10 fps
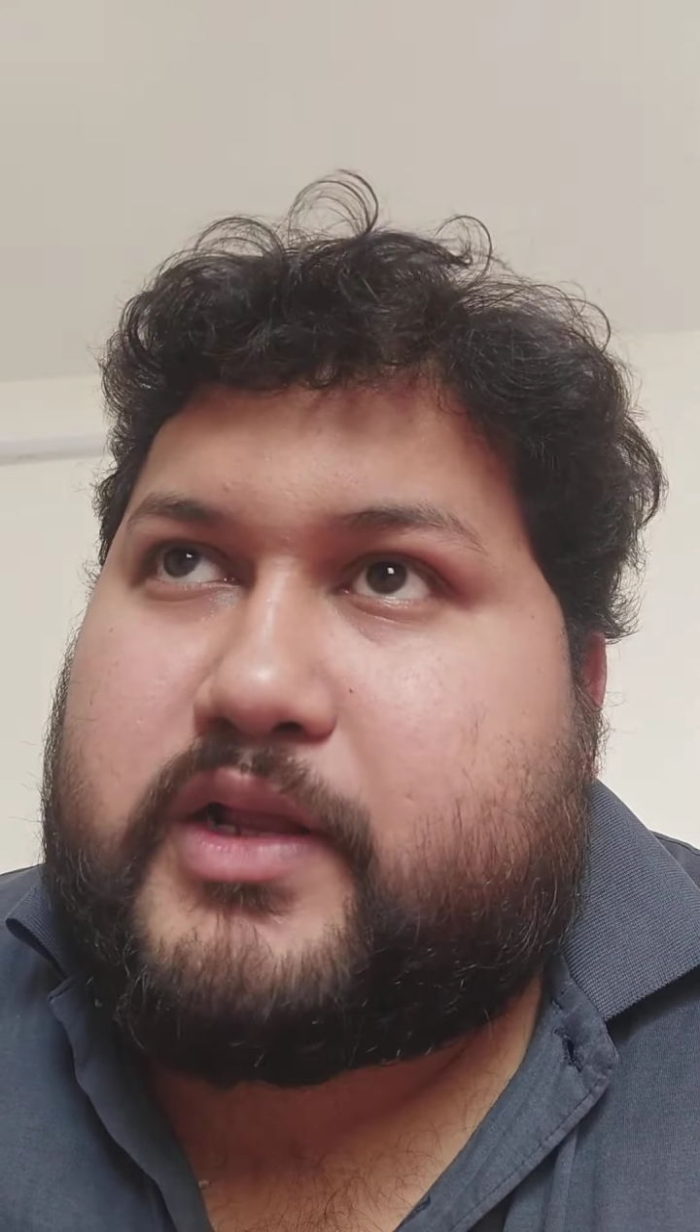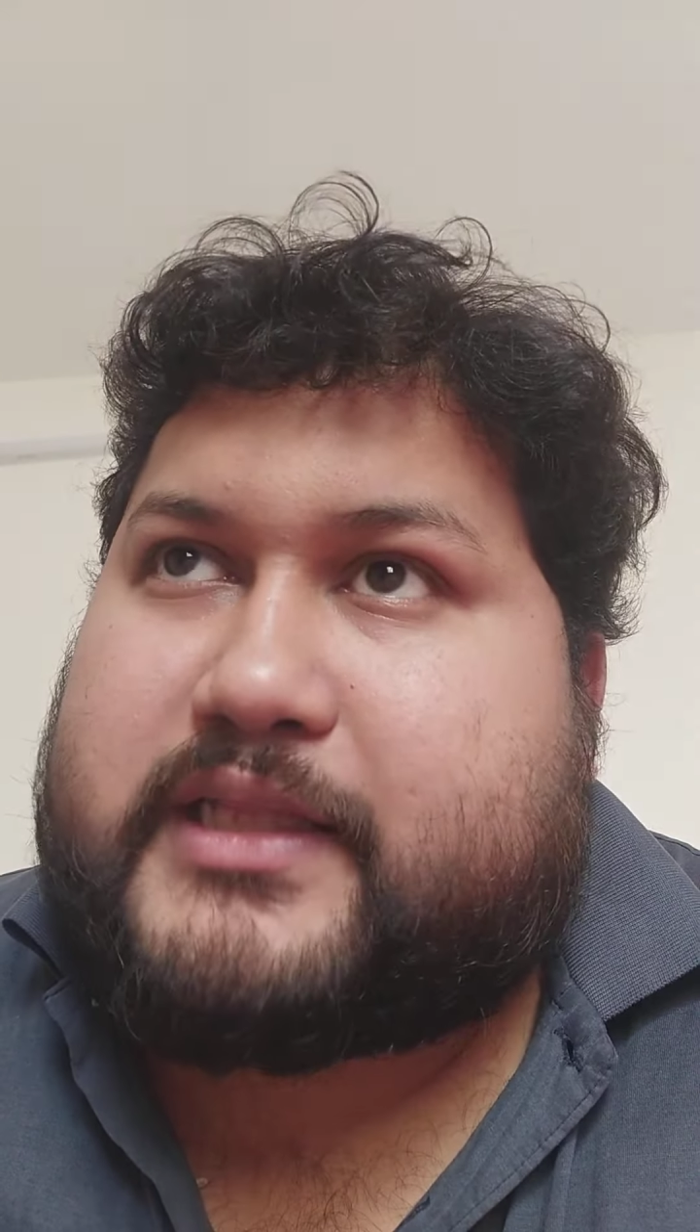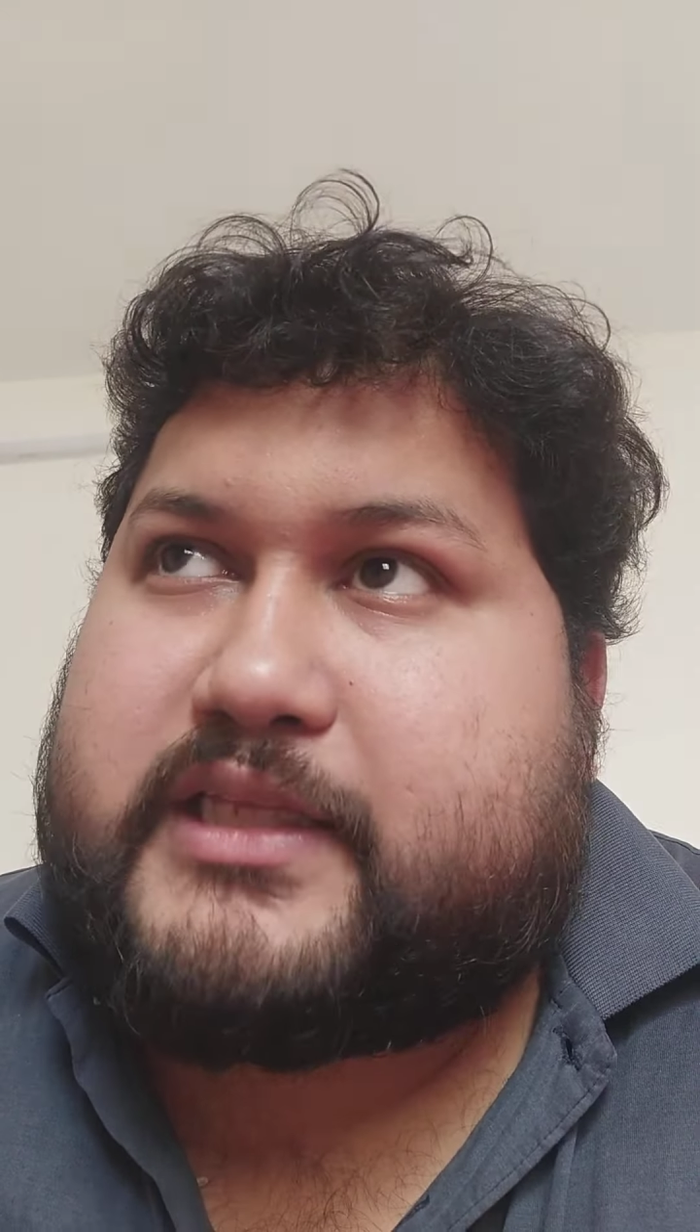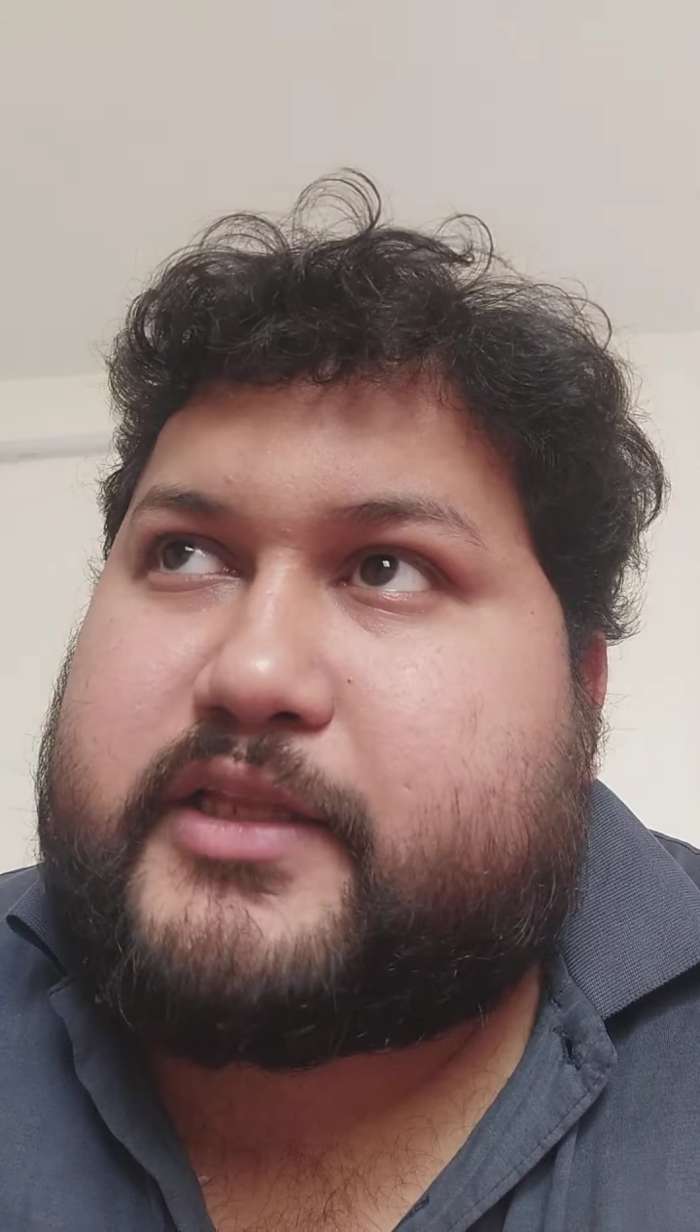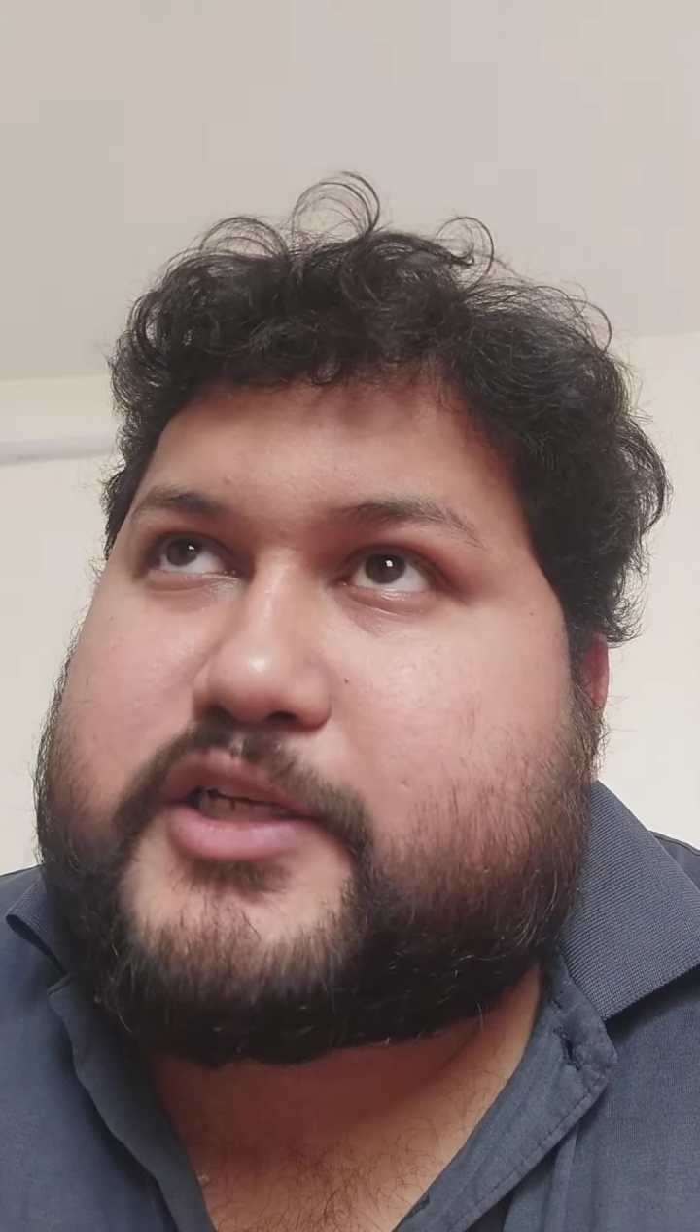I
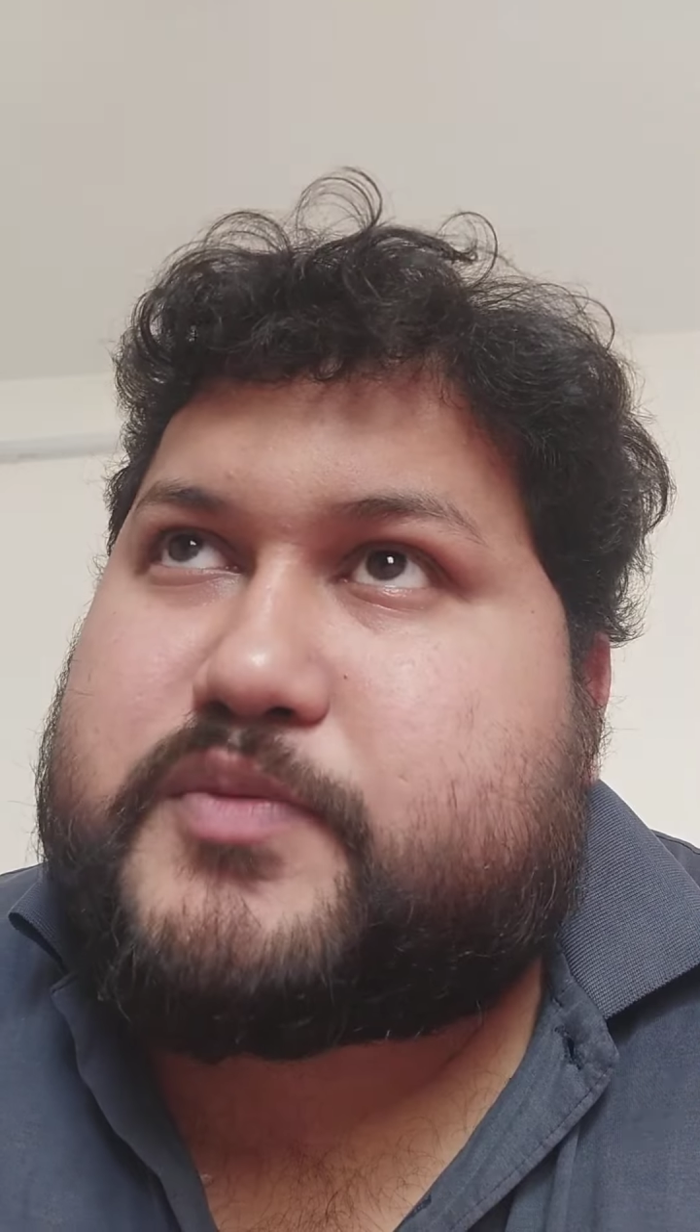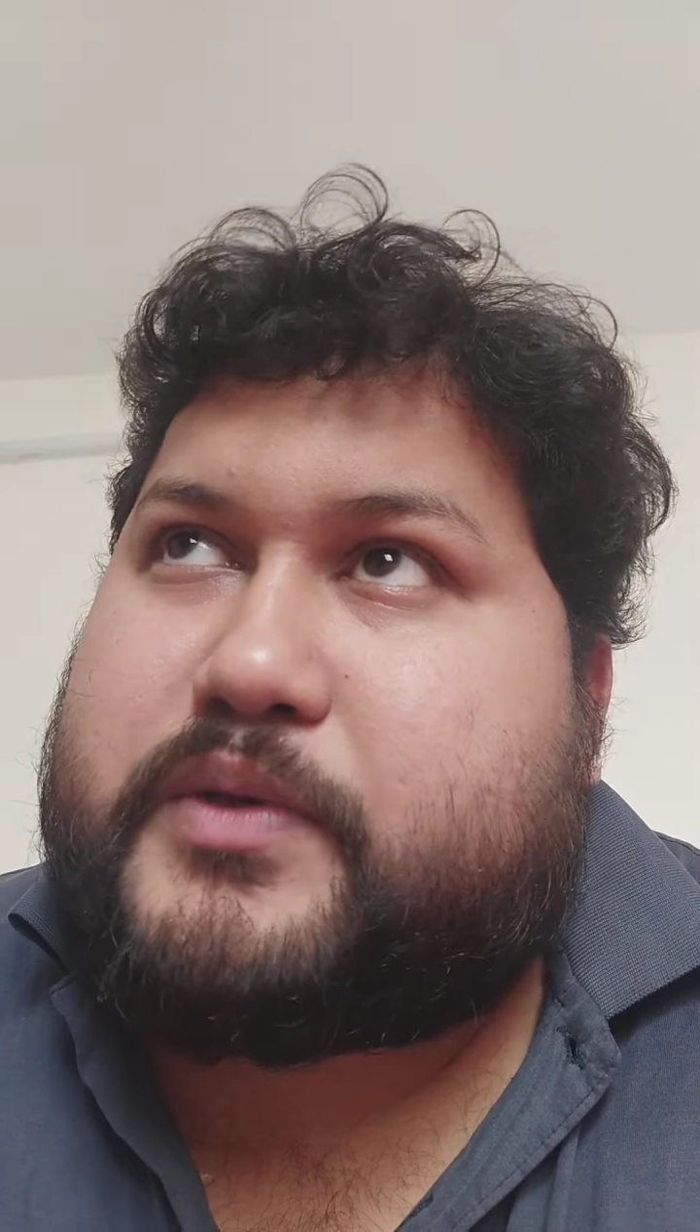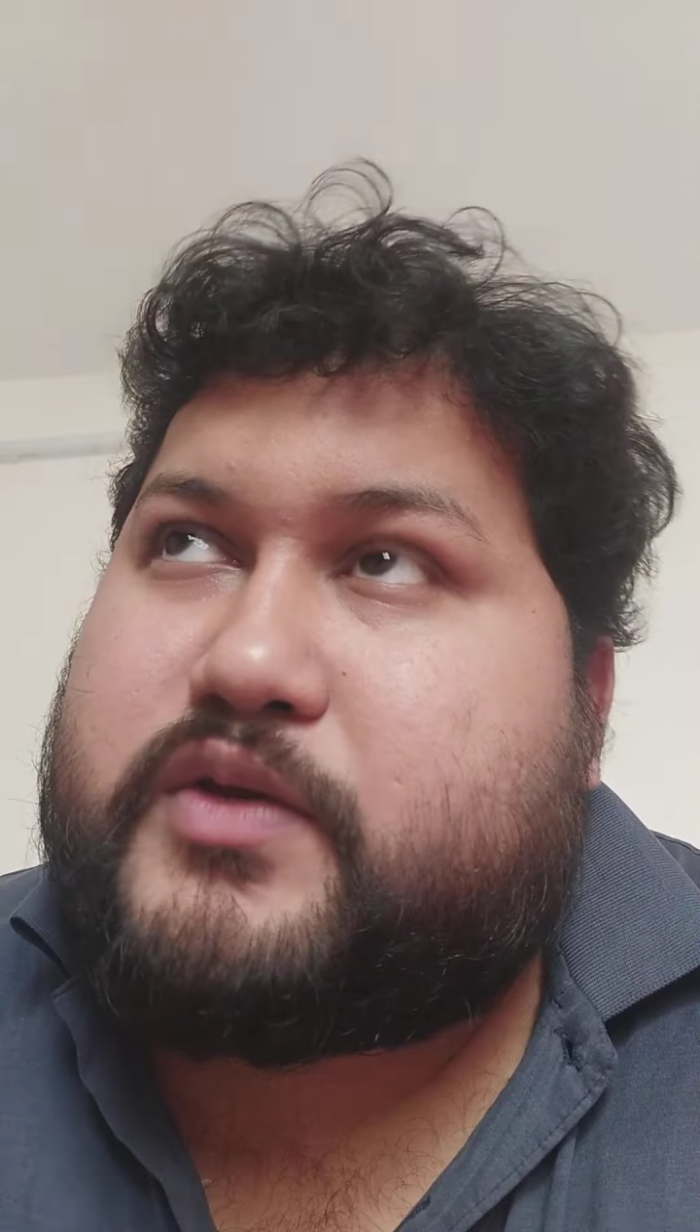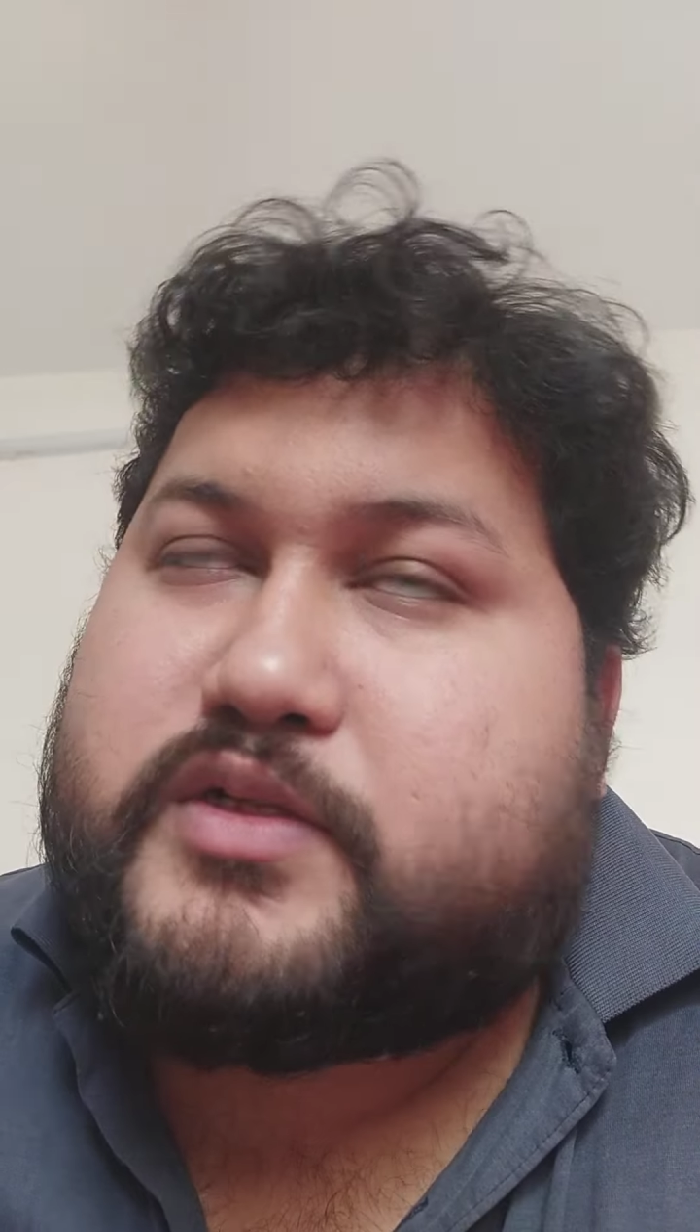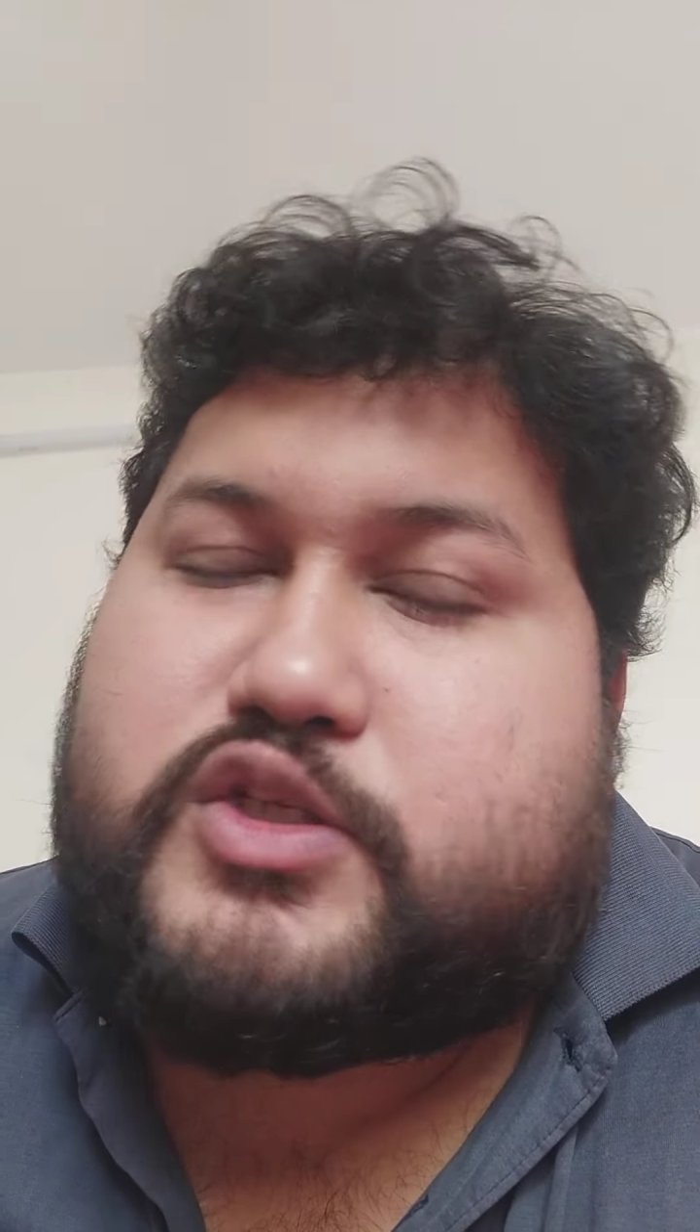think the
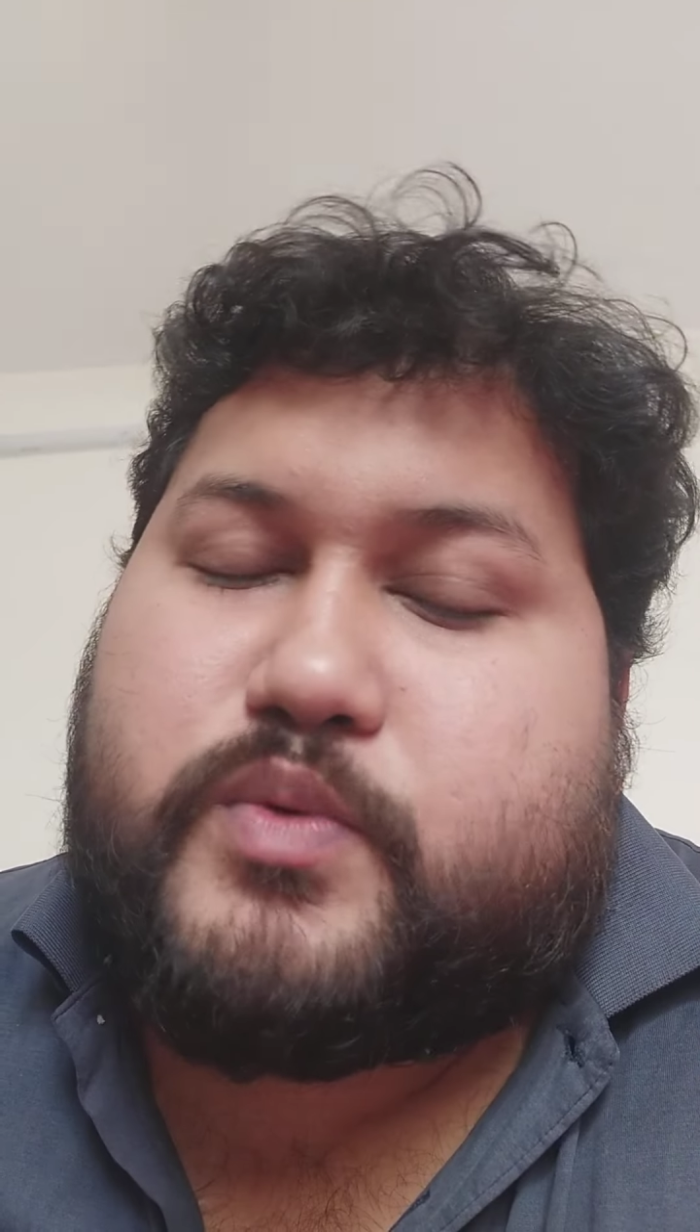experience